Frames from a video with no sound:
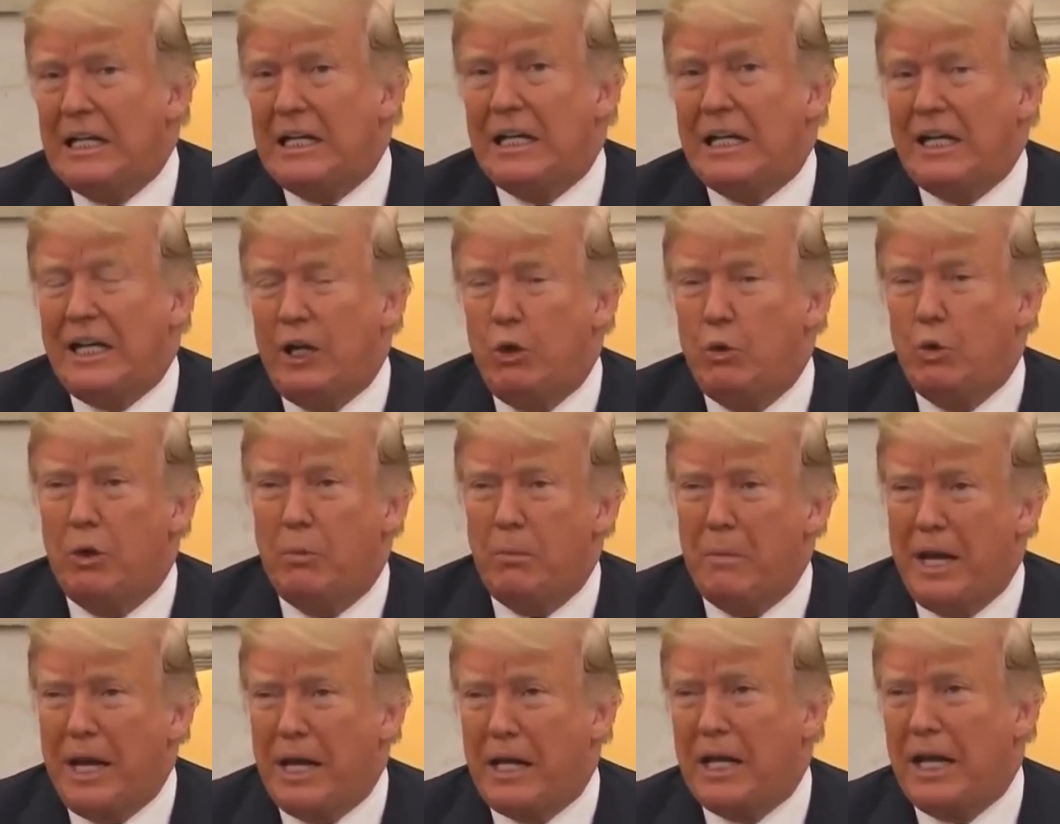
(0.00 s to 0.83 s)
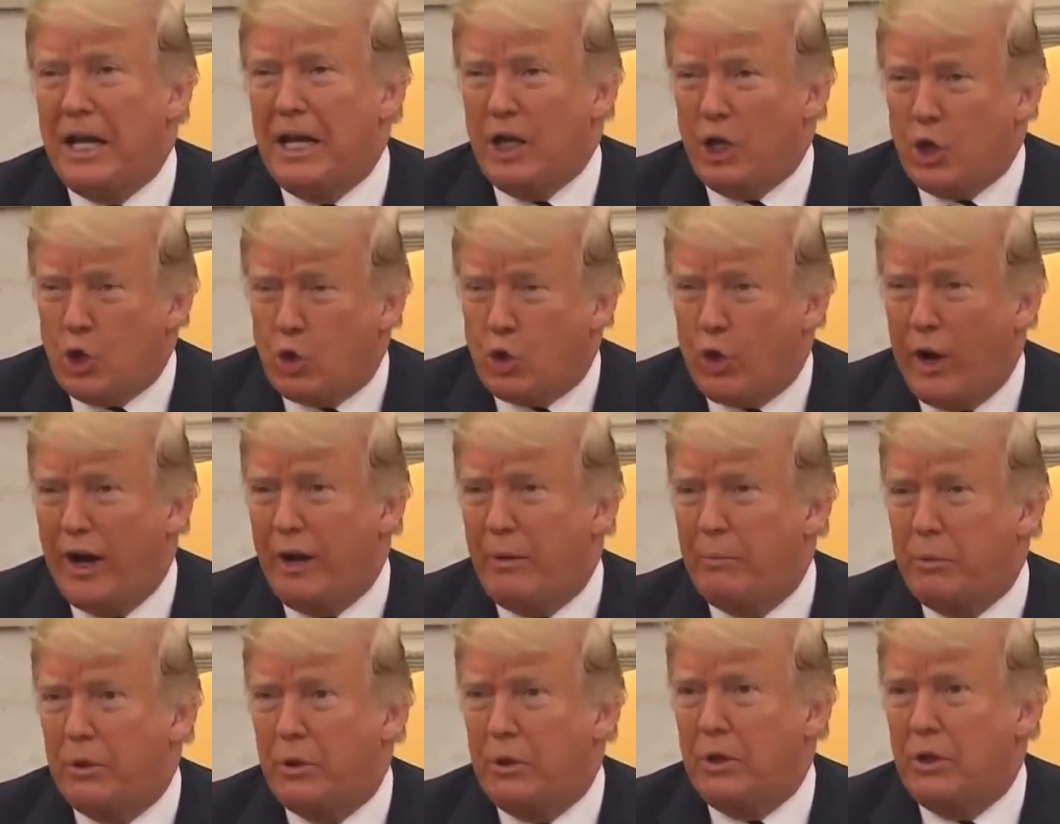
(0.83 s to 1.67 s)
He will make an
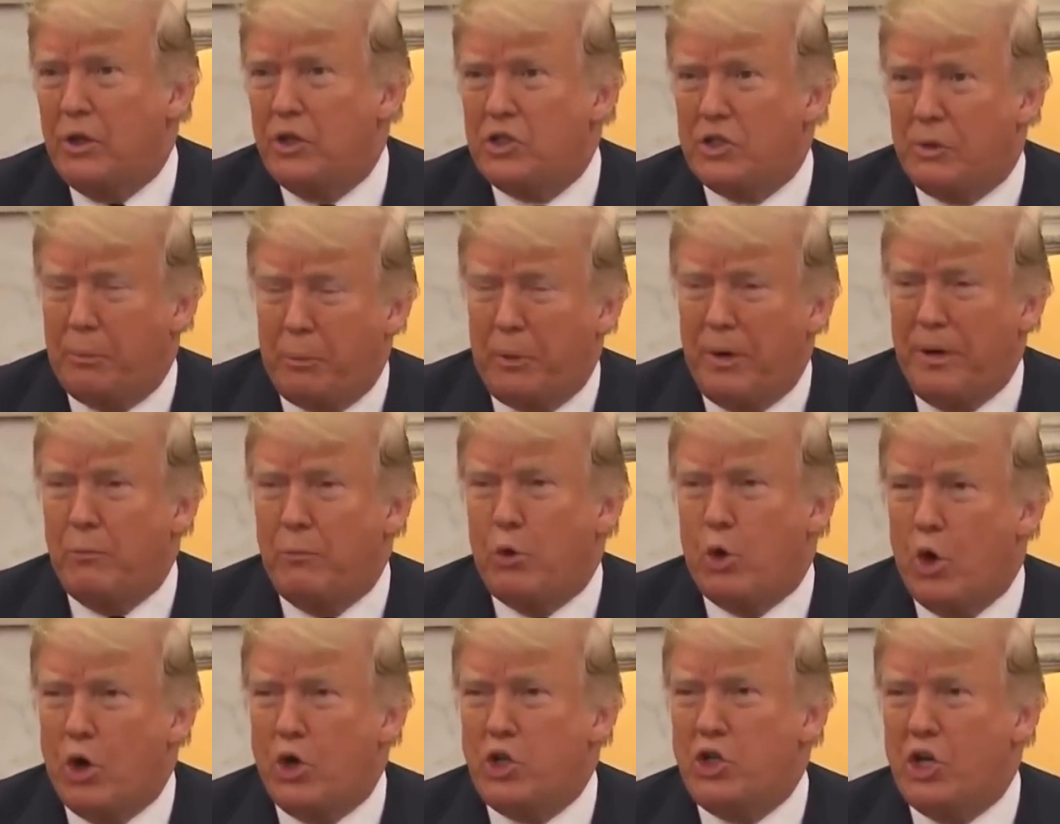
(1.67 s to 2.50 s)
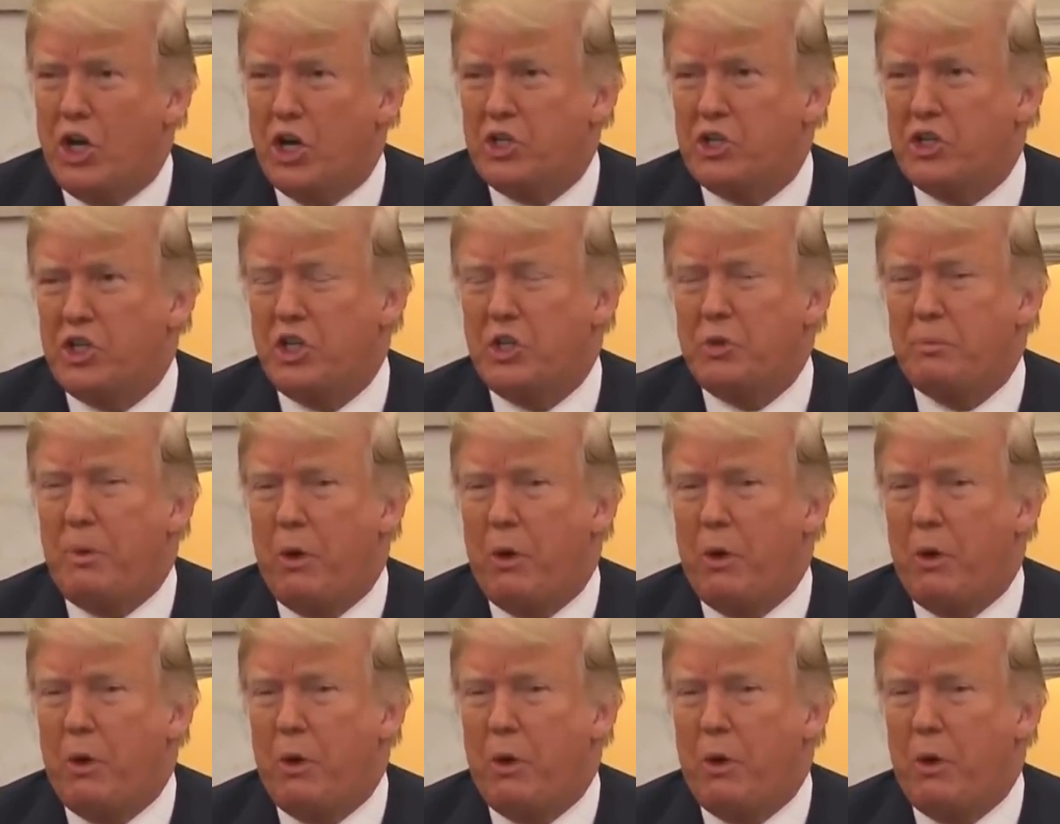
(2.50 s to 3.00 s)
incredible Supreme Court justice,